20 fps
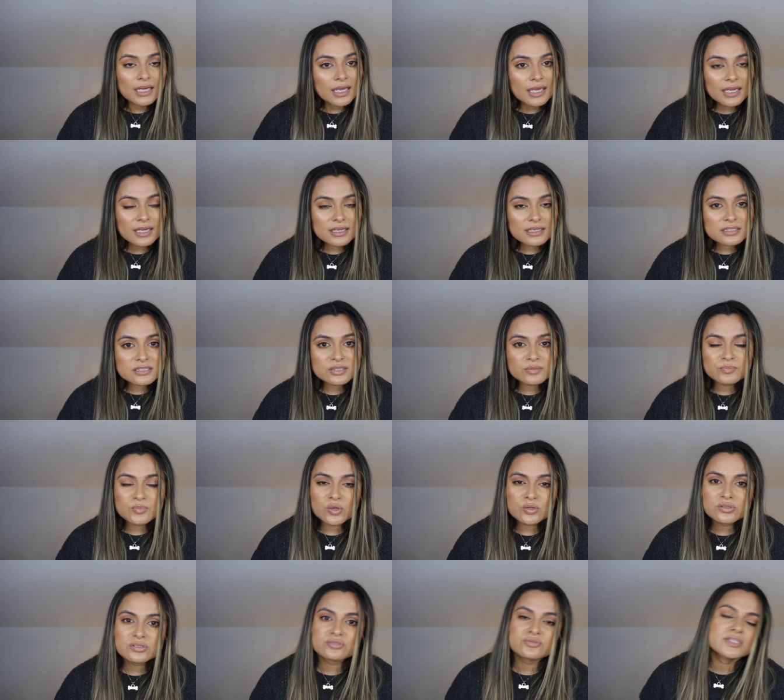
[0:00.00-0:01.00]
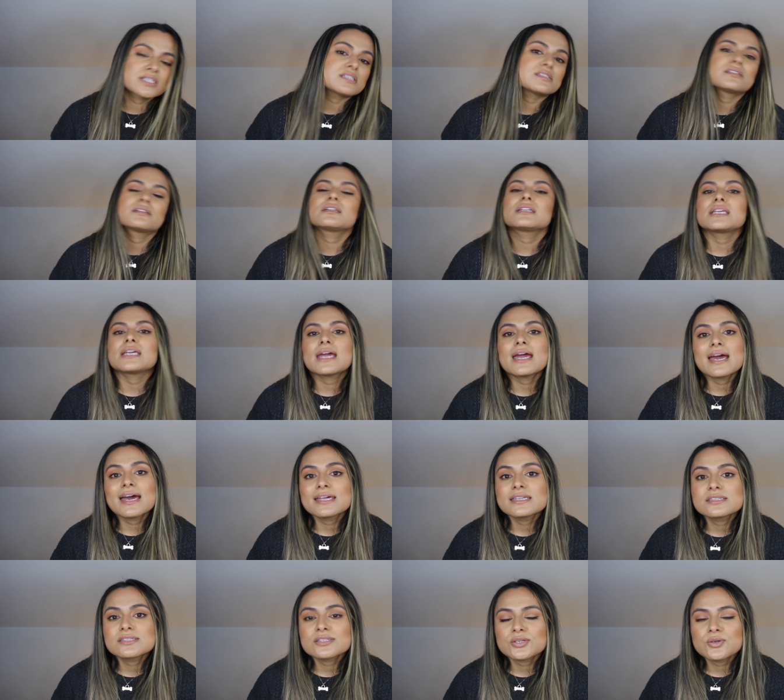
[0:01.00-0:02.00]
and most recently,
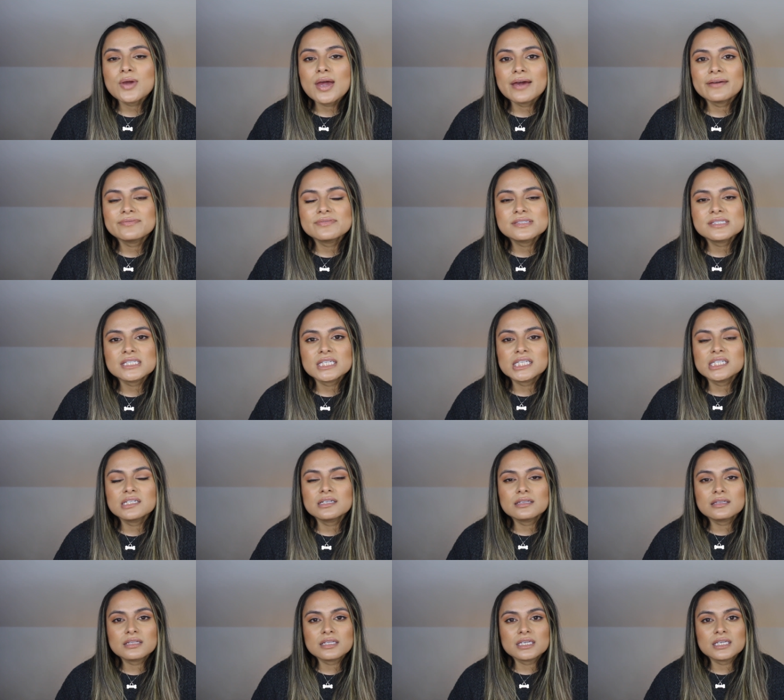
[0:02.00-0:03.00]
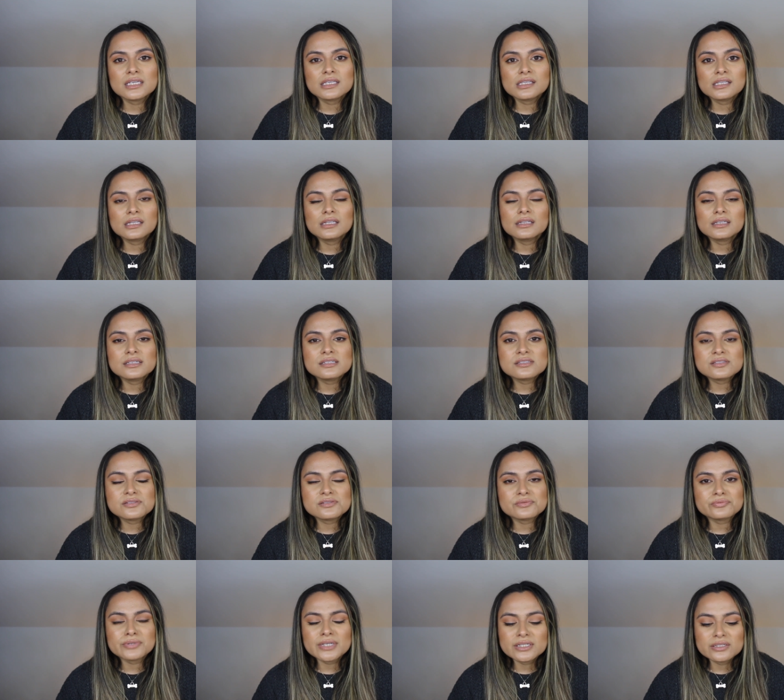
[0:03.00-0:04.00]
as you have seen, the
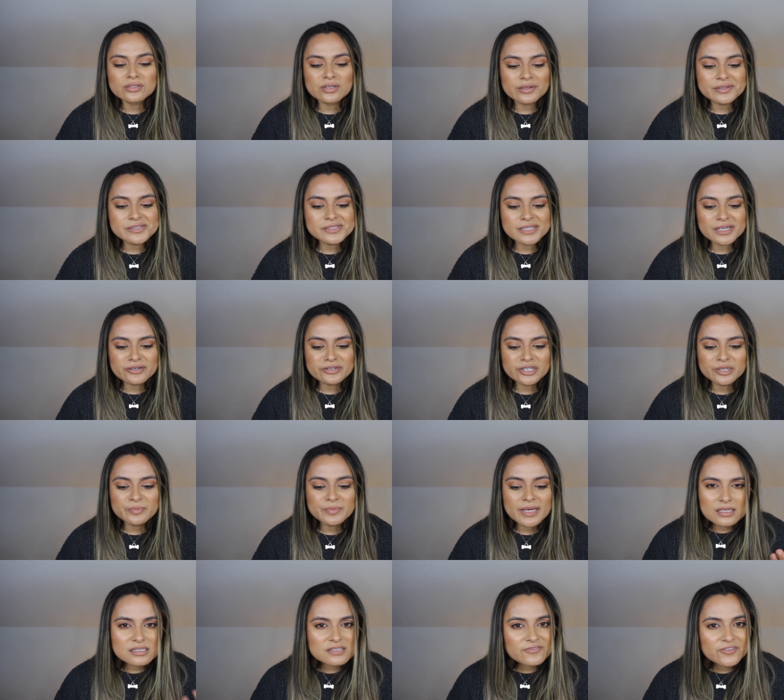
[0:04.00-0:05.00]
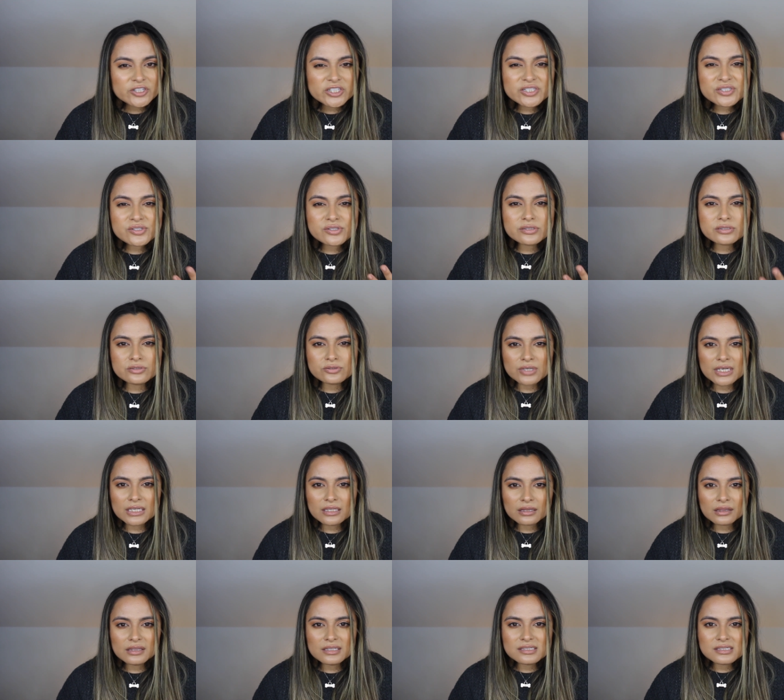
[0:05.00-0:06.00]
List's Retinol Serum. As far as
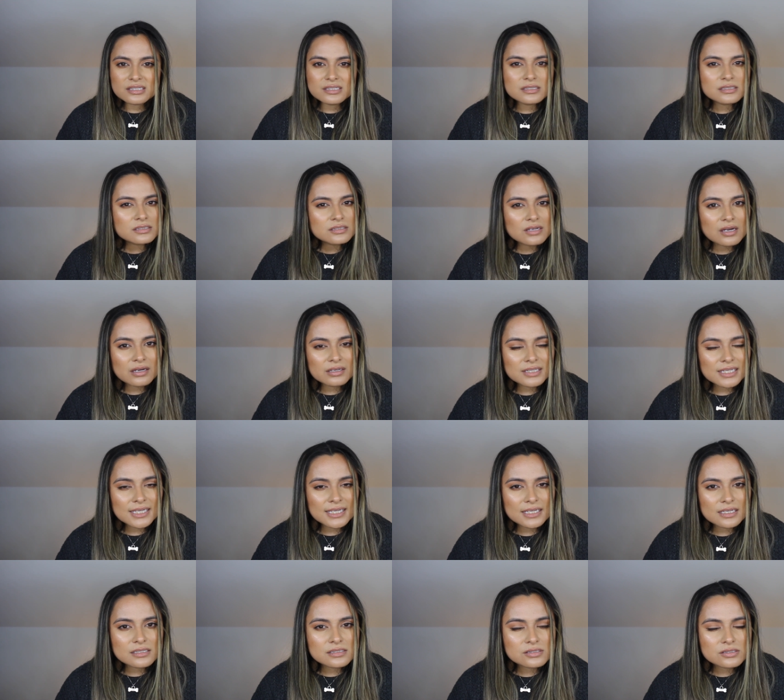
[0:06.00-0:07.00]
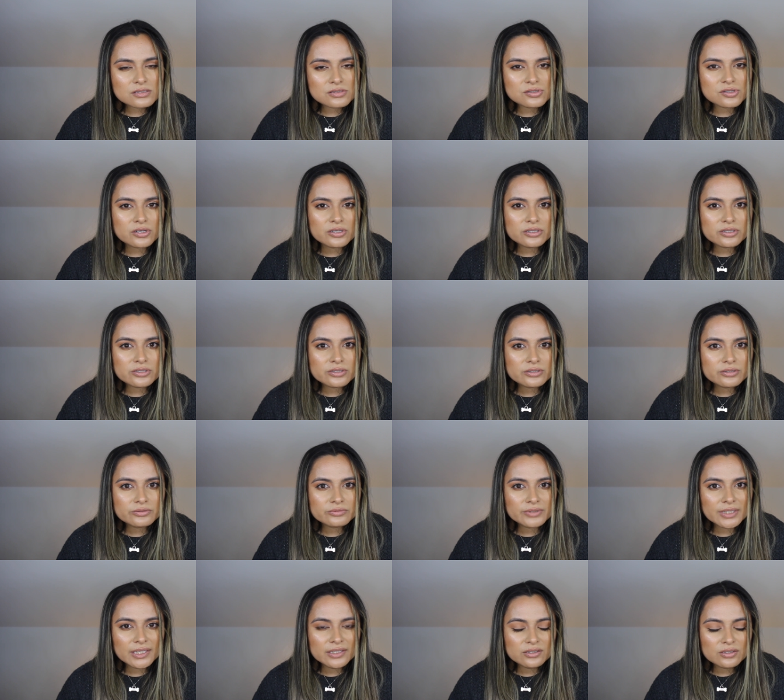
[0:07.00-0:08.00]
strength, this is not a starter
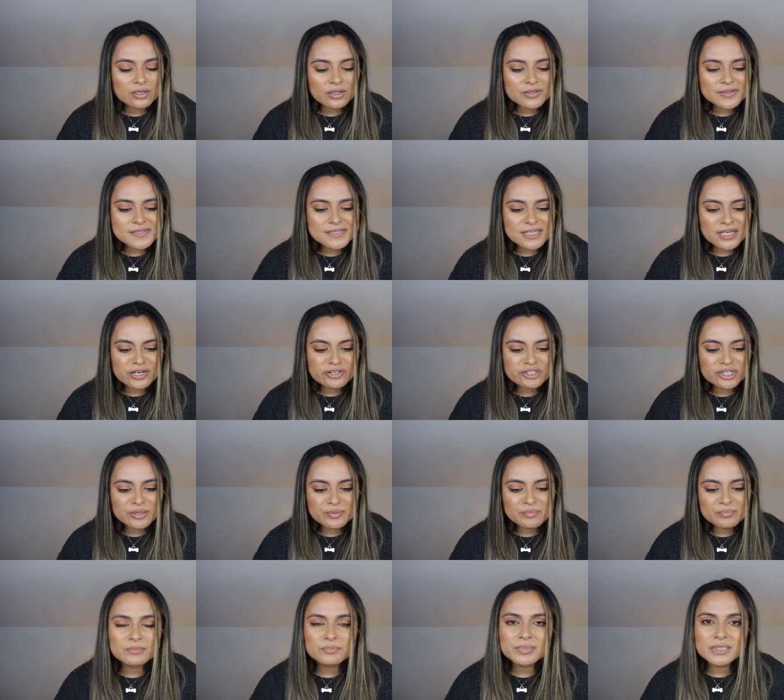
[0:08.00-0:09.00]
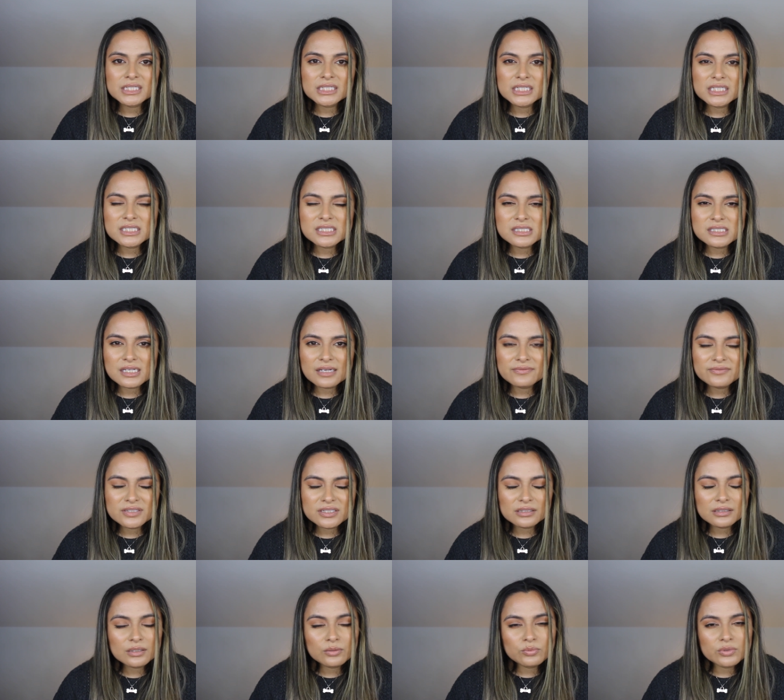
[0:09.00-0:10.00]
retinol serum, but it is
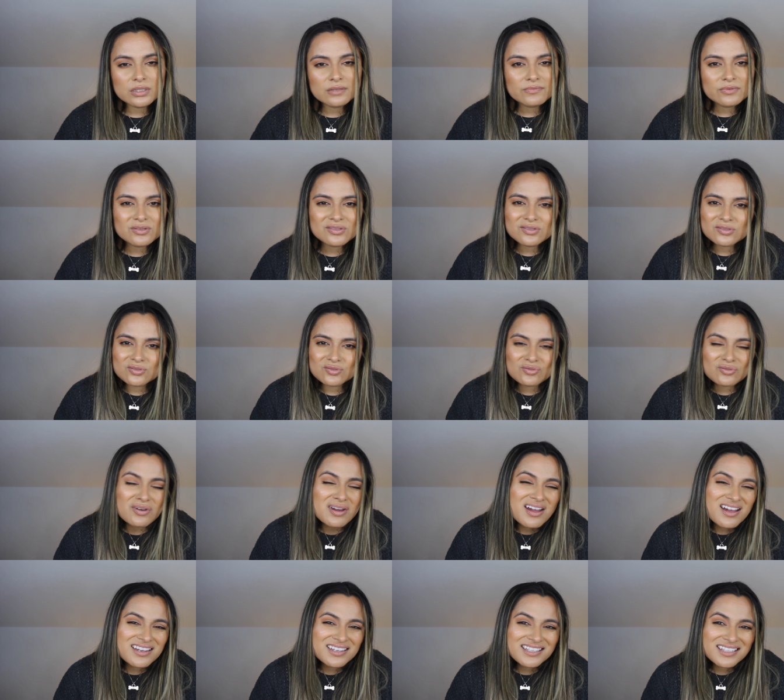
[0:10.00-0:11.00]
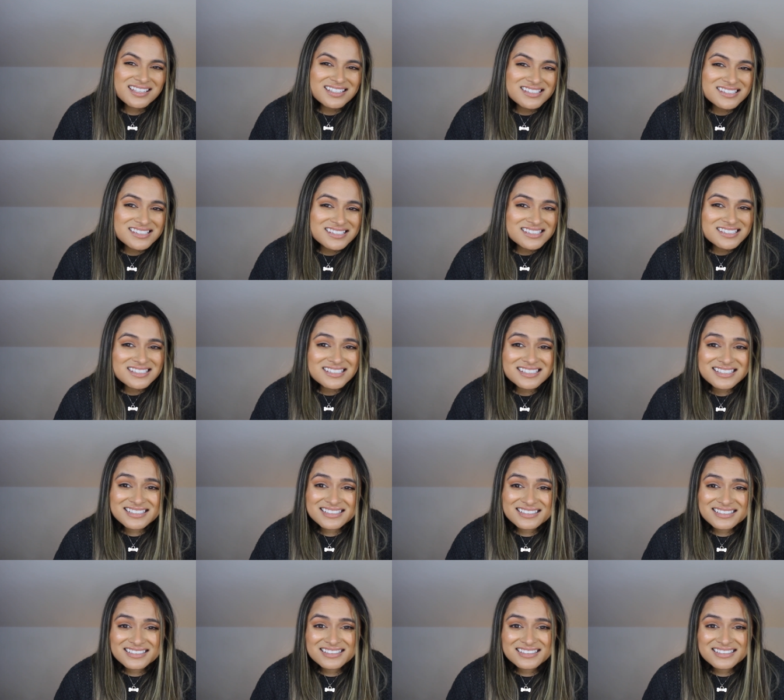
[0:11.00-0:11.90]
definitely one of the strongest